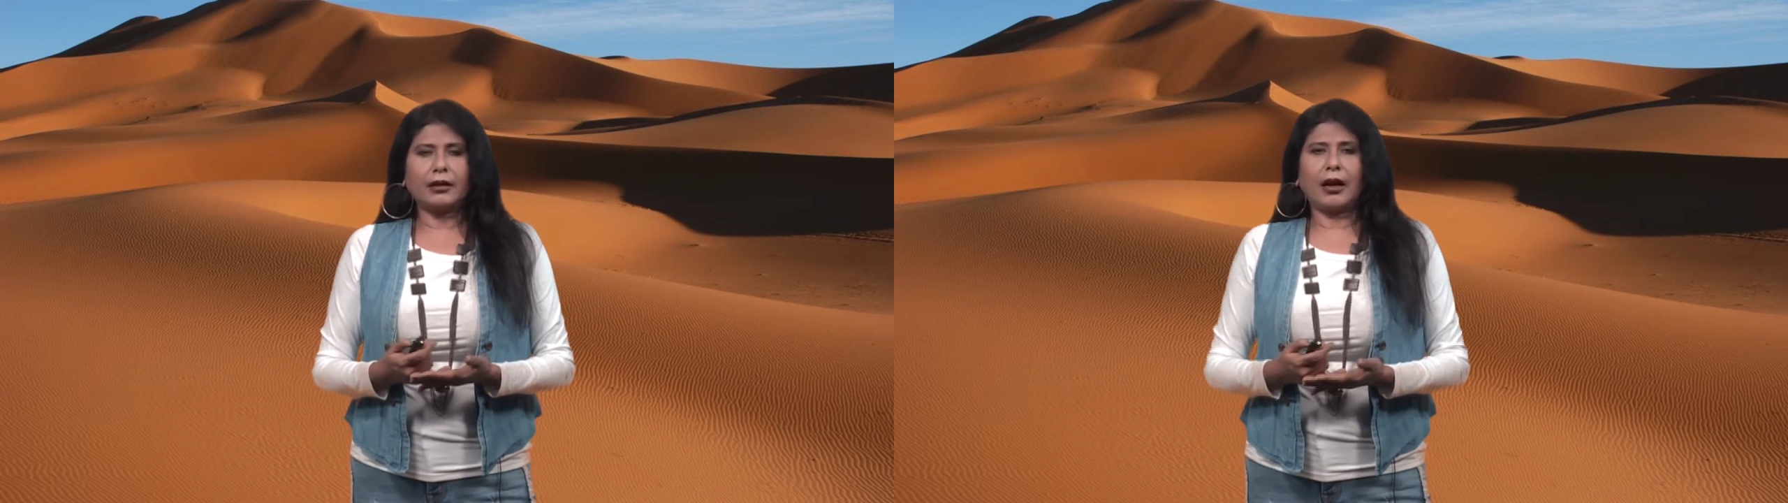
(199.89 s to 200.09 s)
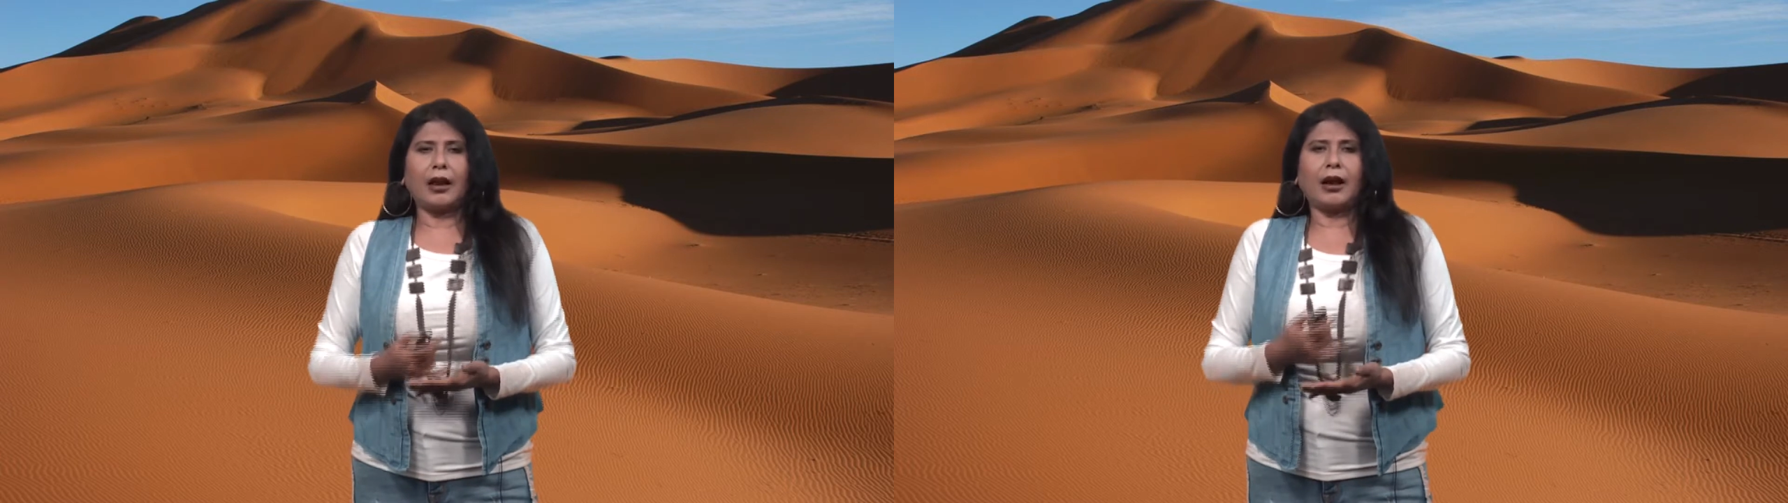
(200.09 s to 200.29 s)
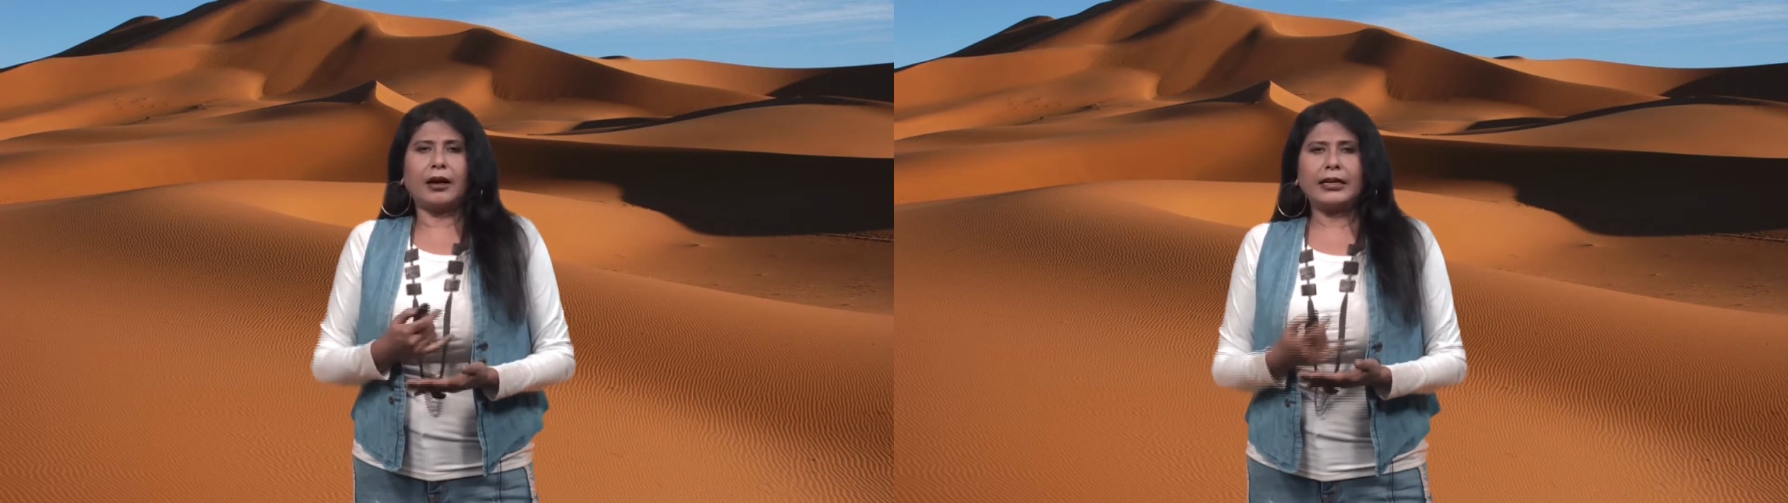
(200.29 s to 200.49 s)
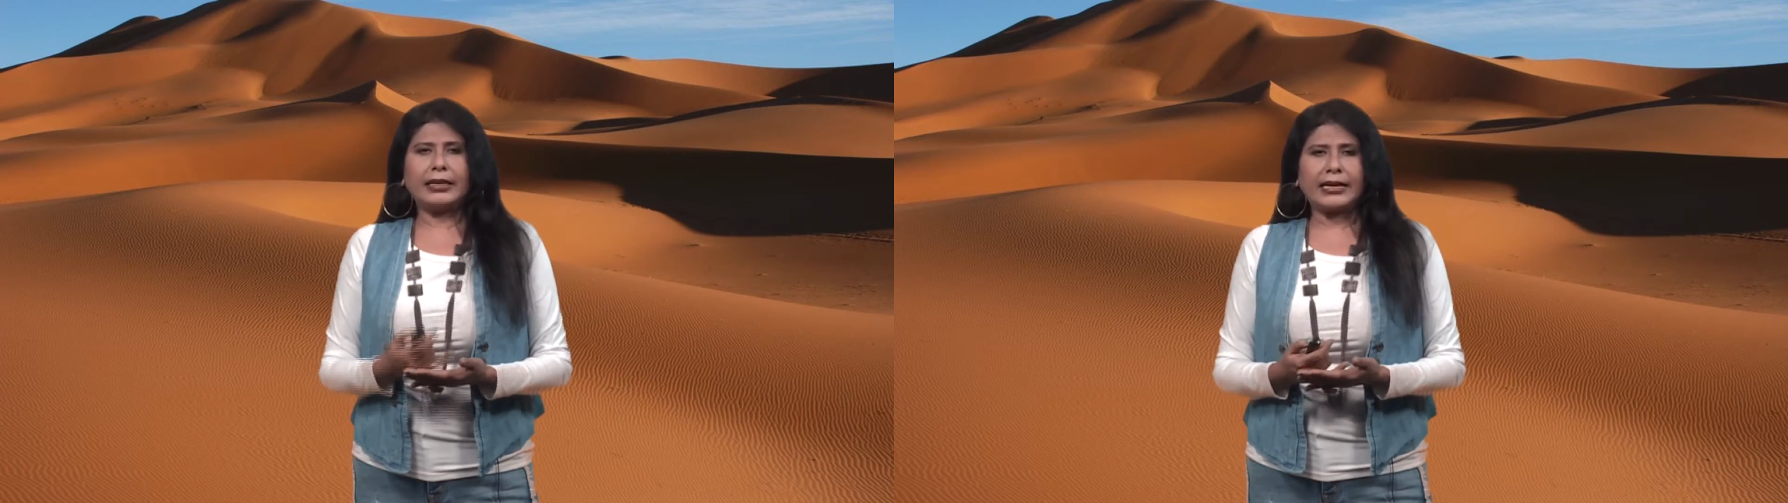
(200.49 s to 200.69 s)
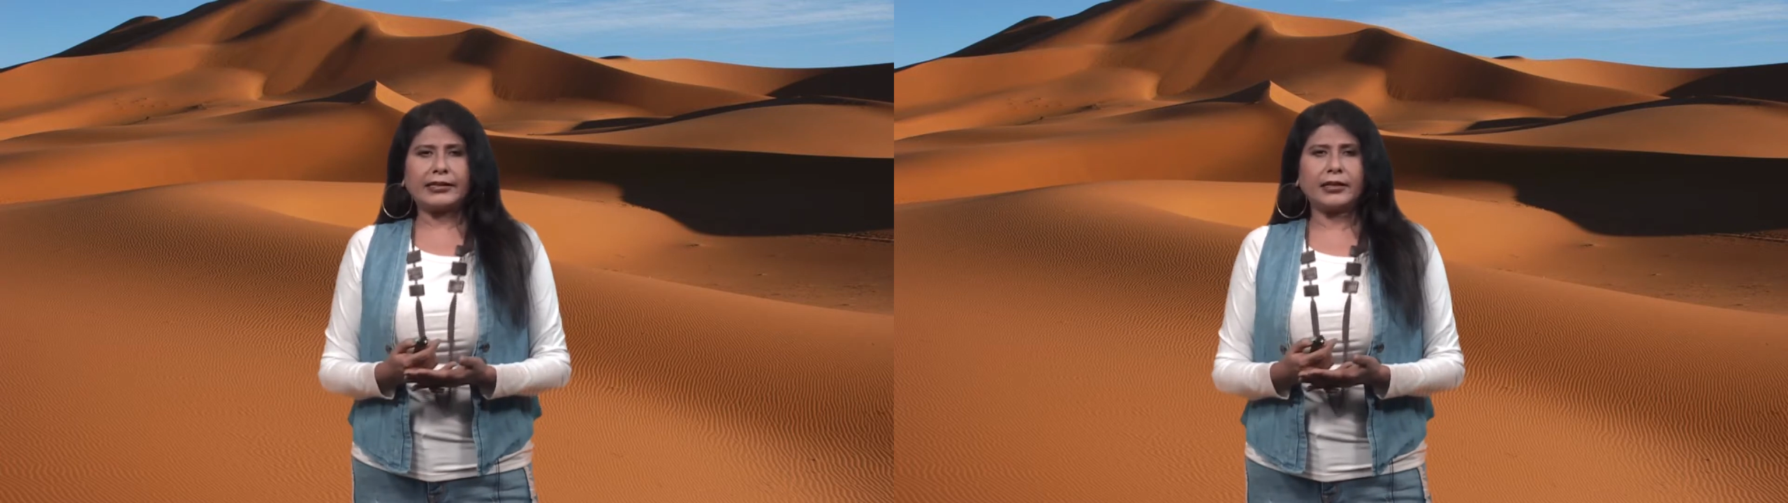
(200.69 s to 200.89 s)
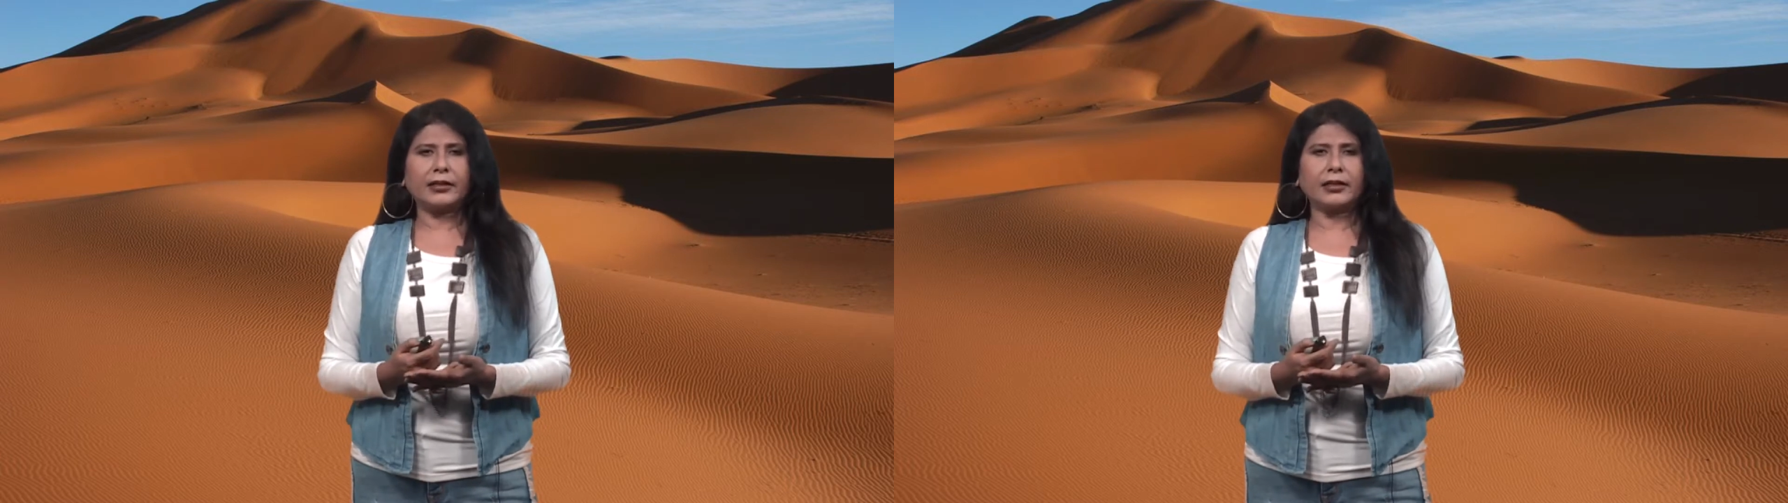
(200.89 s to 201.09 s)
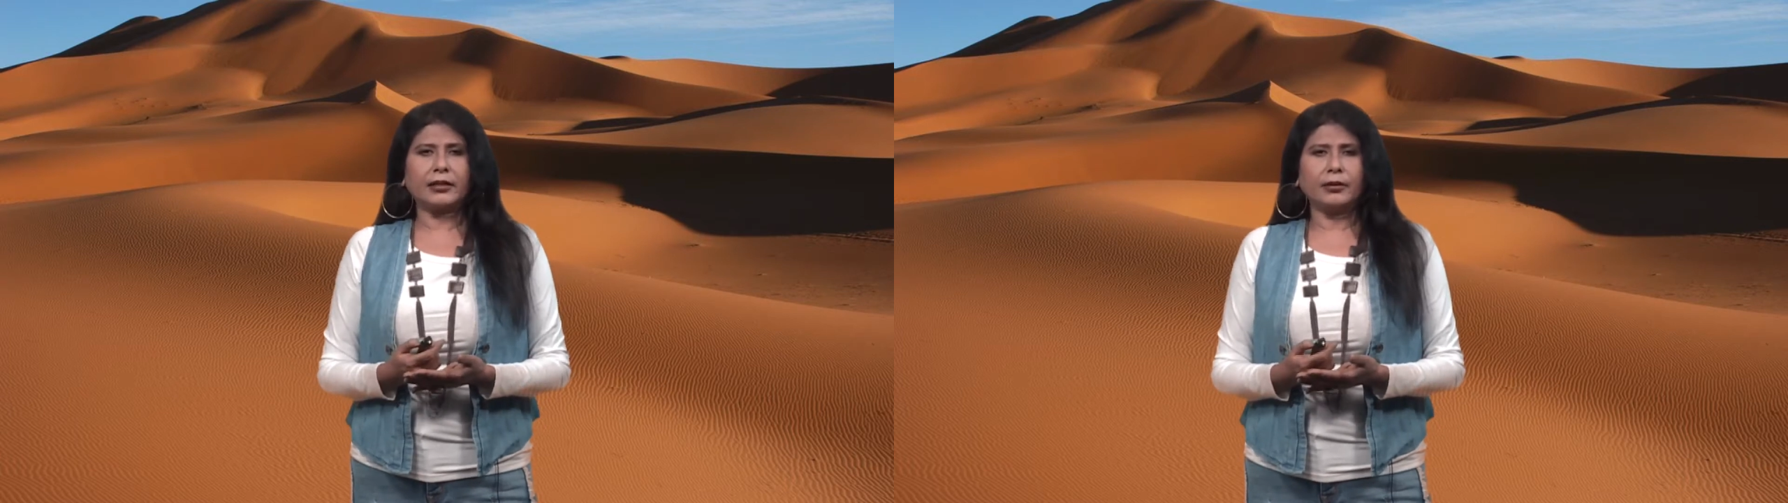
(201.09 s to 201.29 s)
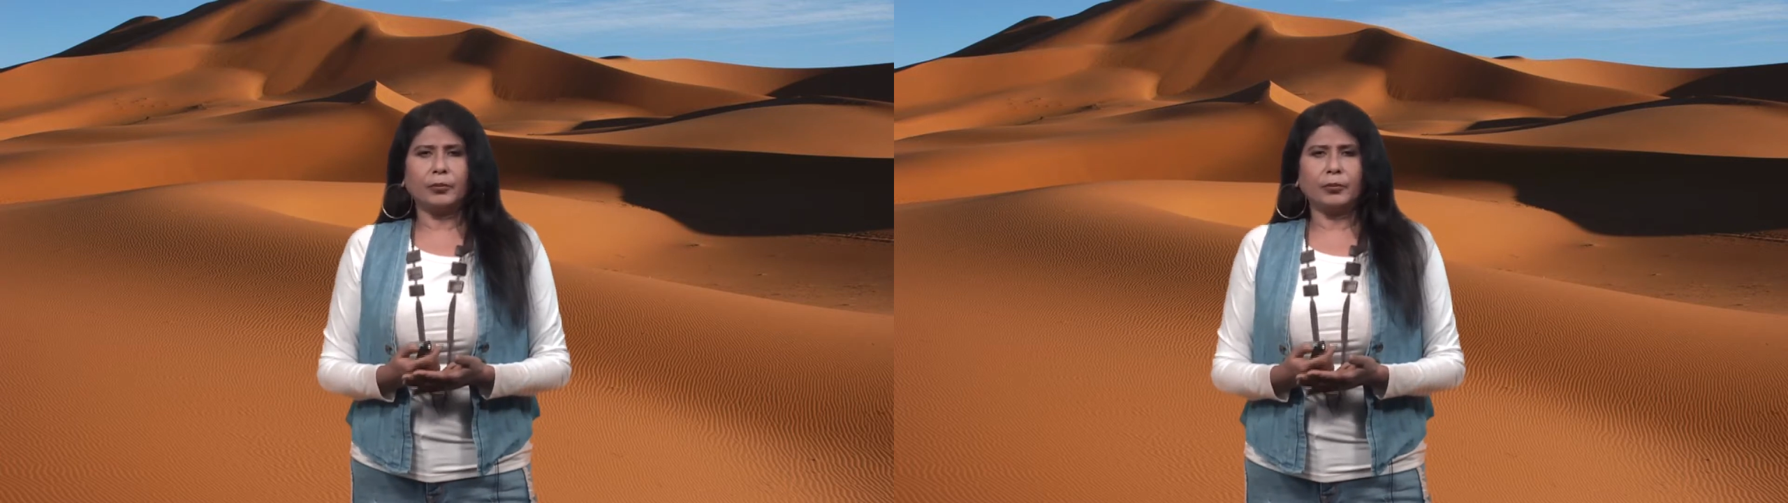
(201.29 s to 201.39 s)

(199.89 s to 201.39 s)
Kalahari Desert,